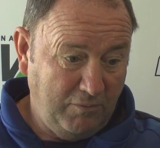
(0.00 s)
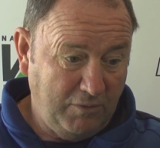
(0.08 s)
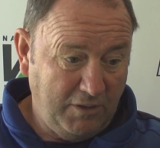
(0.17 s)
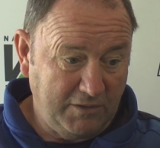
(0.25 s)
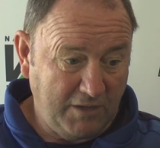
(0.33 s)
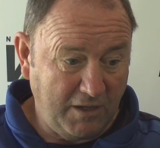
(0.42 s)
what
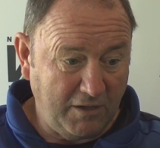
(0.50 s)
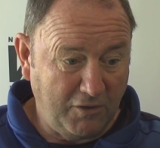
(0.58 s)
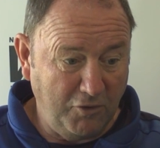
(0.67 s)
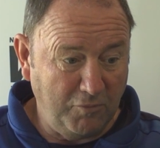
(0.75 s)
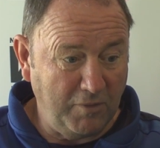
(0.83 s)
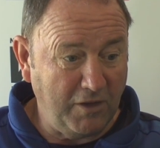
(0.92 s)
they're saying,
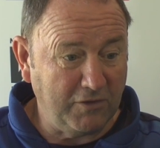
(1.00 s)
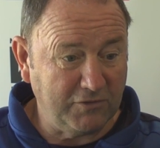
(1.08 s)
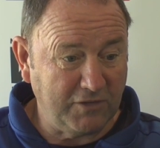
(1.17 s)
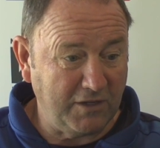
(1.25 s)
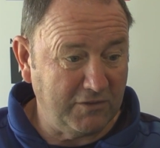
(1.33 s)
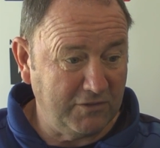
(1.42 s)
QPR's
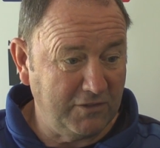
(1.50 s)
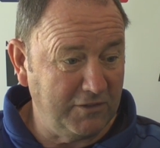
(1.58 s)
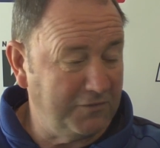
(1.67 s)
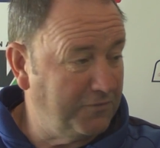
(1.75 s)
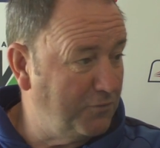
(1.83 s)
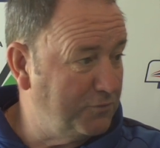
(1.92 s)
sanction
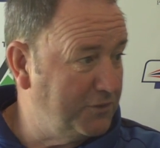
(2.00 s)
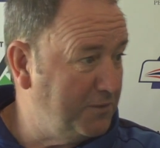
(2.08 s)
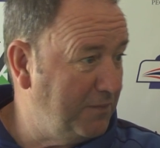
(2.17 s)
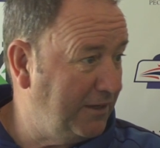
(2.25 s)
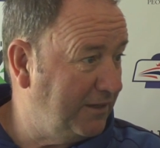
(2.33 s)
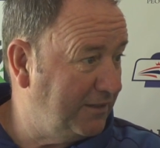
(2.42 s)
is 40
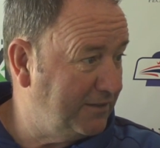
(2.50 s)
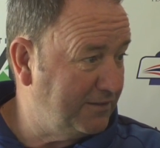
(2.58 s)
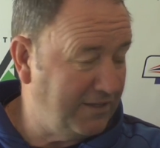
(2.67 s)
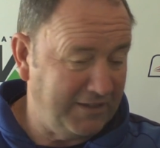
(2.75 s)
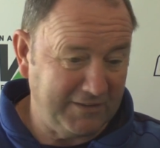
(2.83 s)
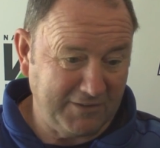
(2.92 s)
million,
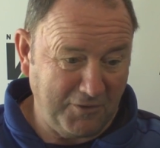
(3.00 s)
isn't it?